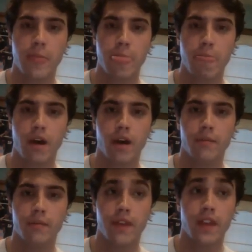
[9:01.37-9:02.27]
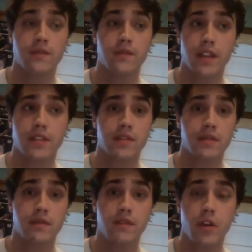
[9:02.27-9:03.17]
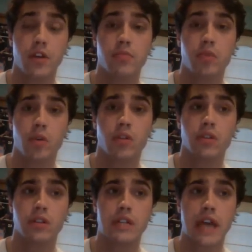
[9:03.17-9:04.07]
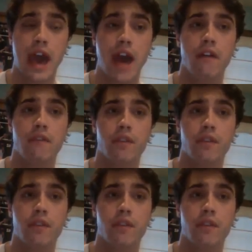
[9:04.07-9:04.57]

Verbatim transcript: Um, and that's, that's very important to have a